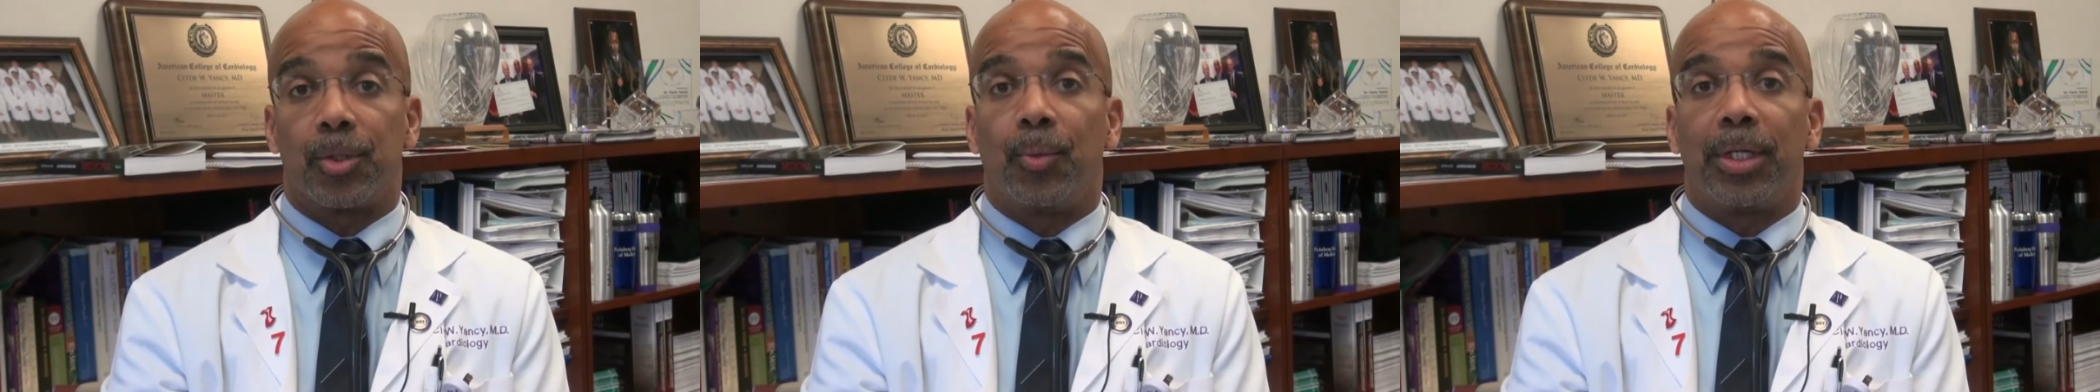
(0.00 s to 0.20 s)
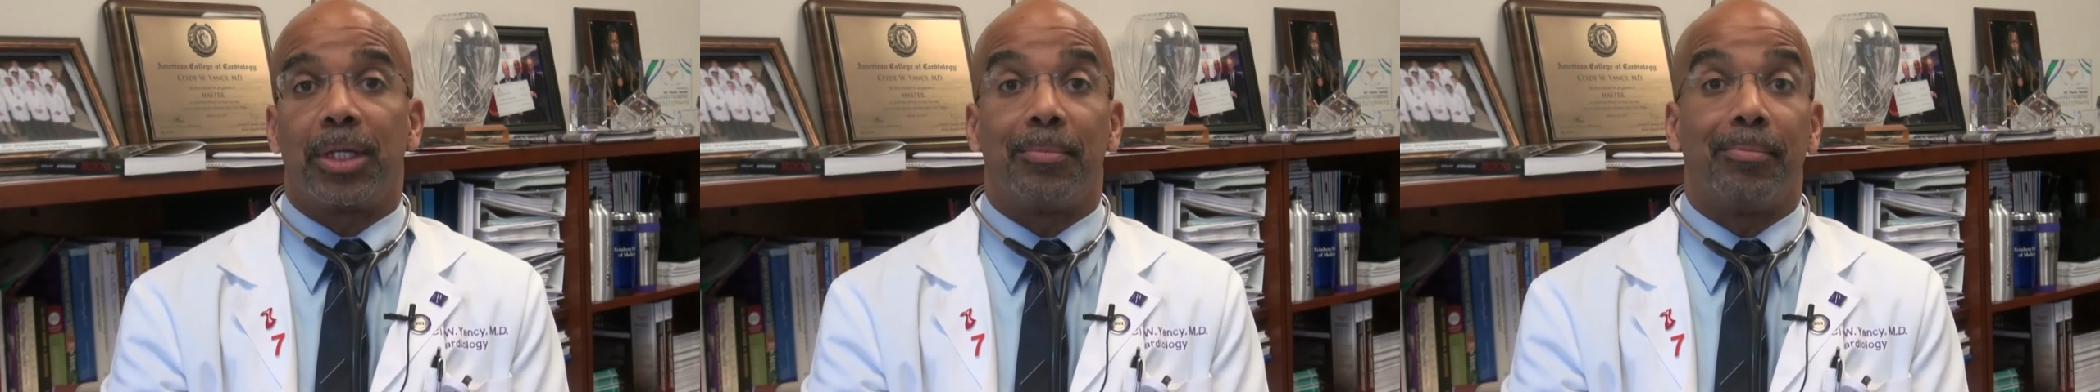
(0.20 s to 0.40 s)

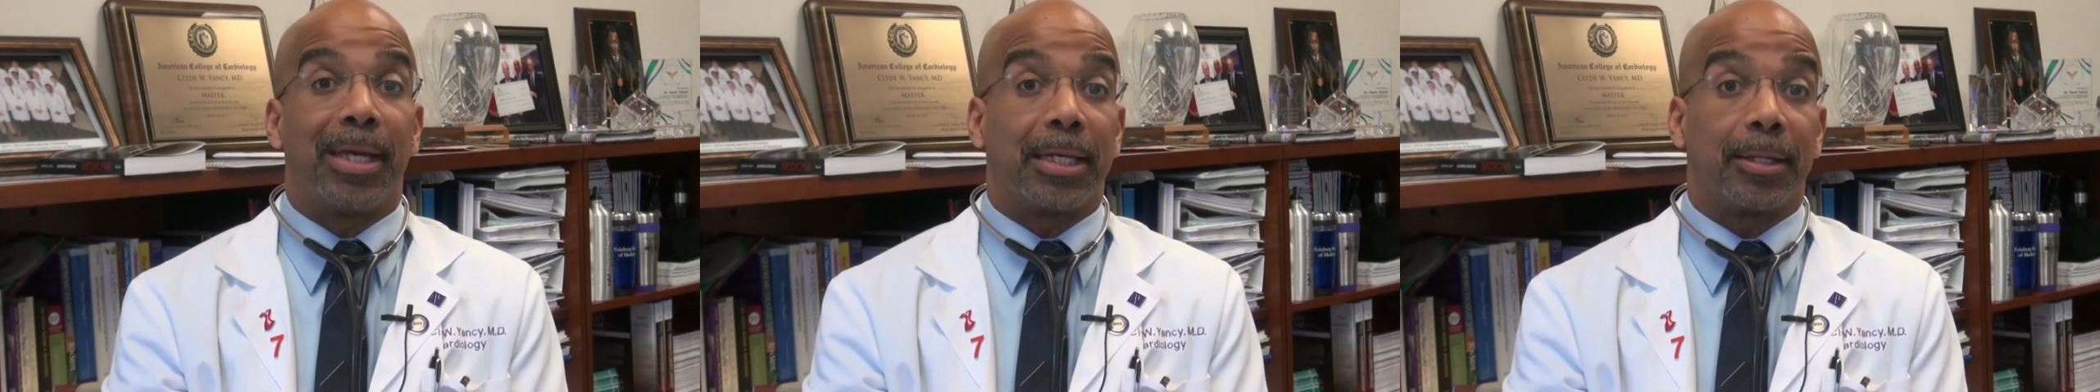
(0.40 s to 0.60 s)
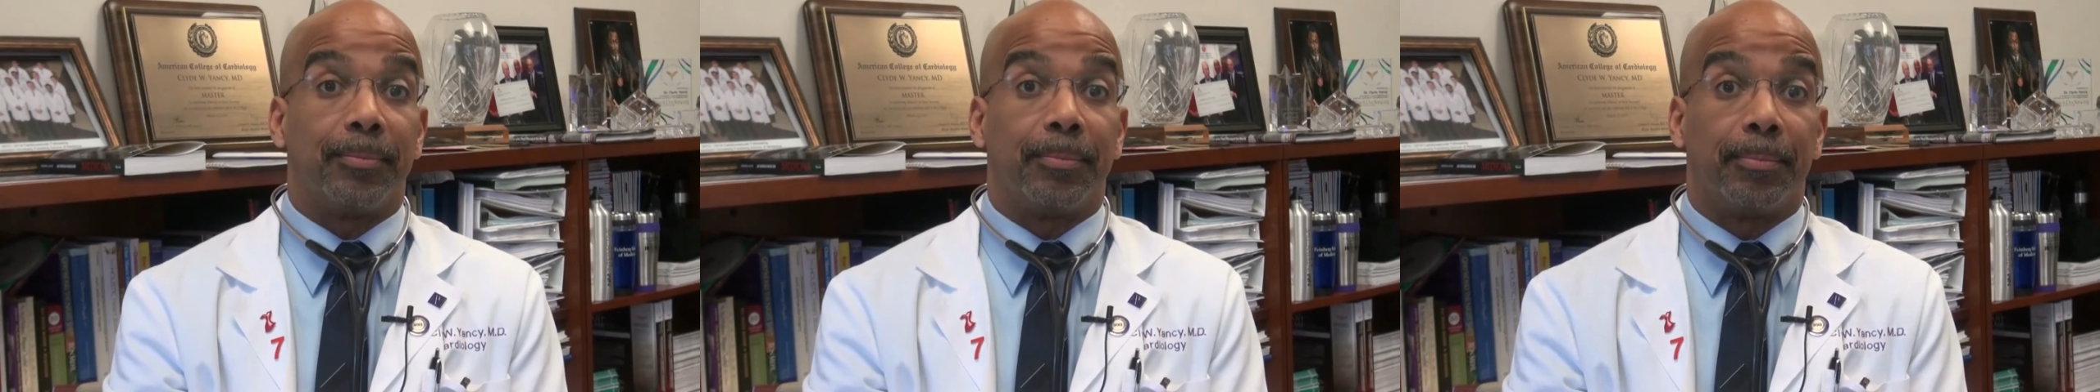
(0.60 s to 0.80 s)
and we can
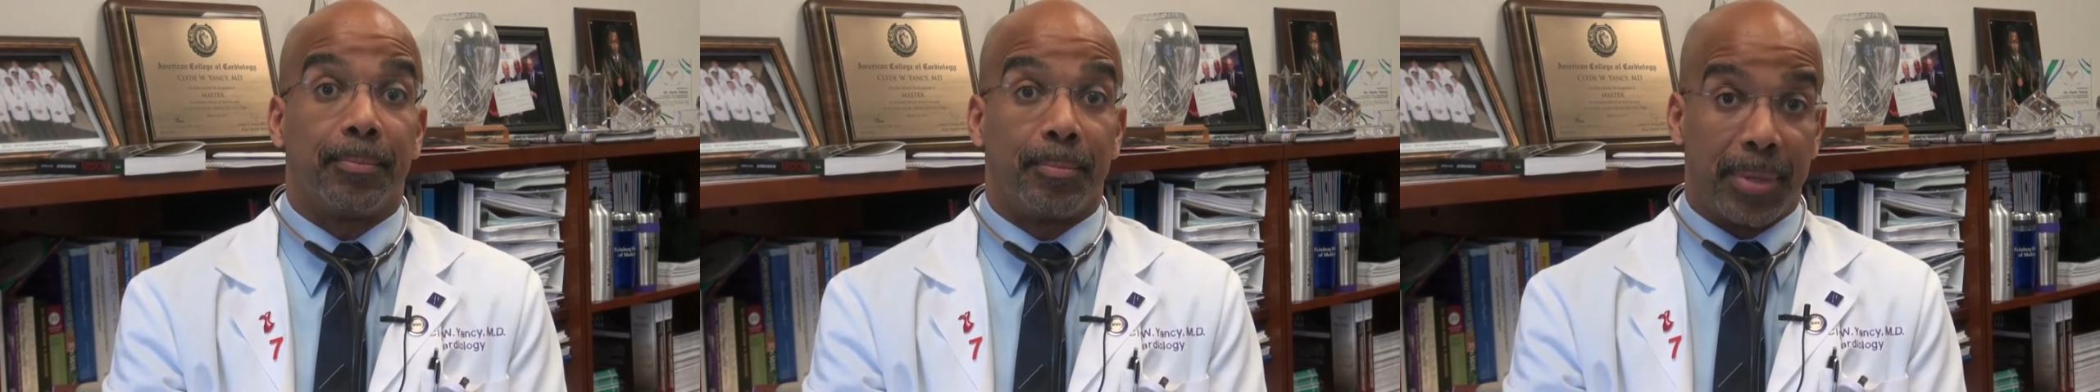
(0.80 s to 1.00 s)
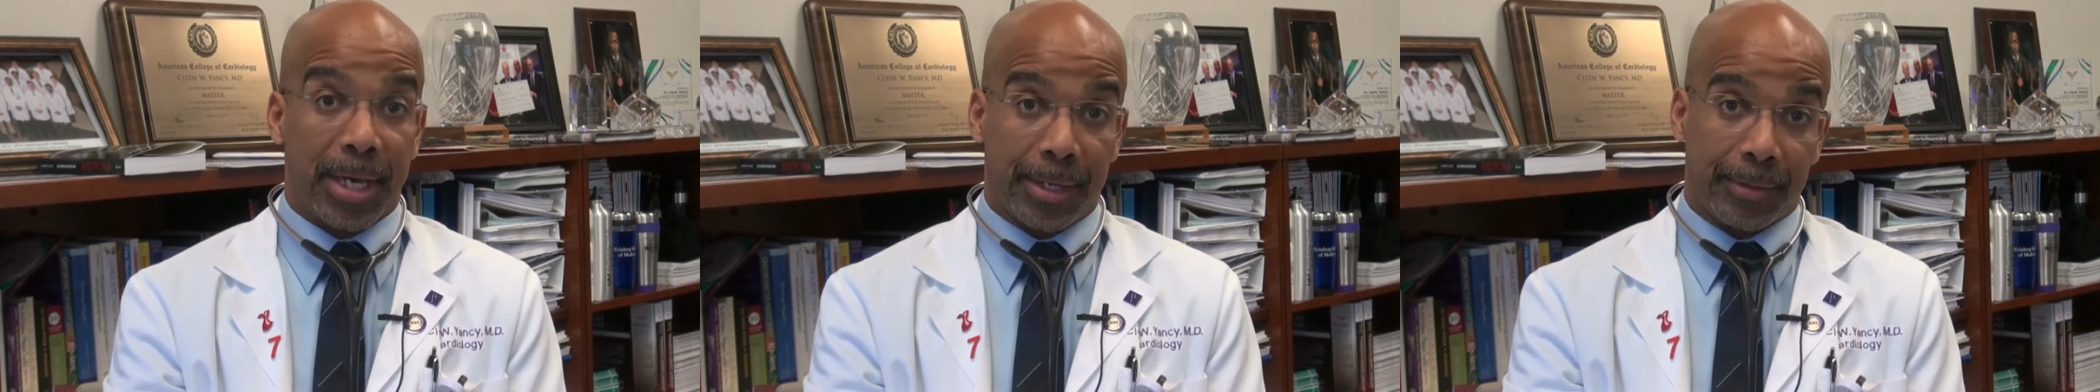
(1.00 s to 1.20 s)
make them
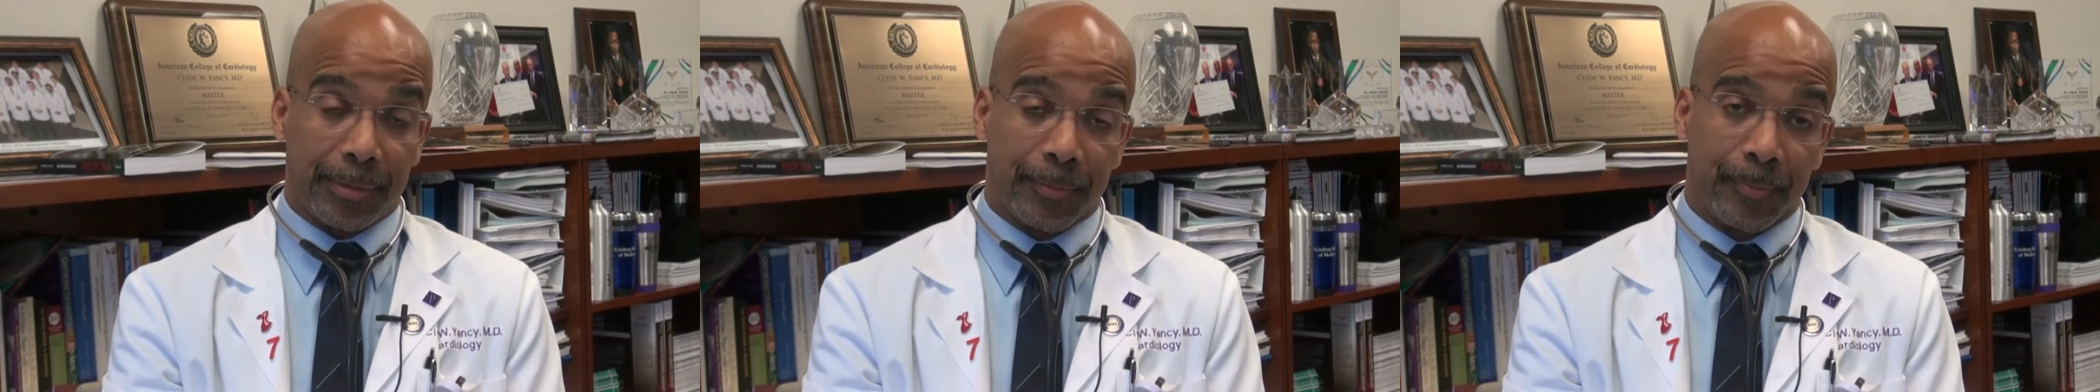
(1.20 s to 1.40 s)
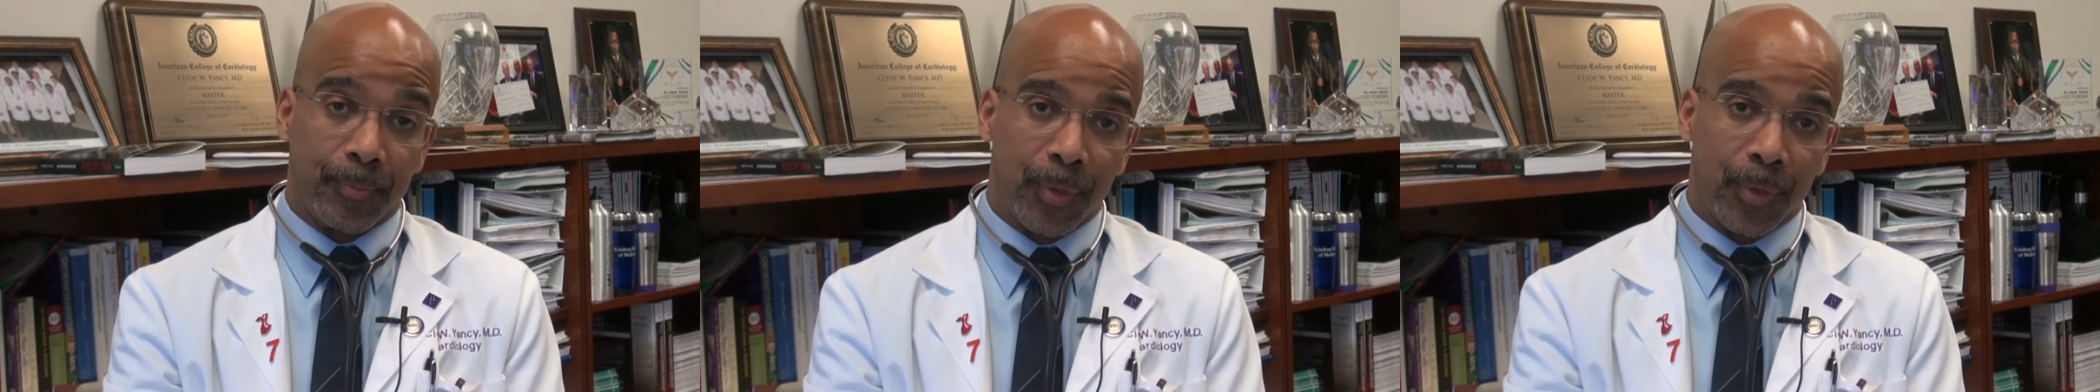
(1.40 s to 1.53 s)
better.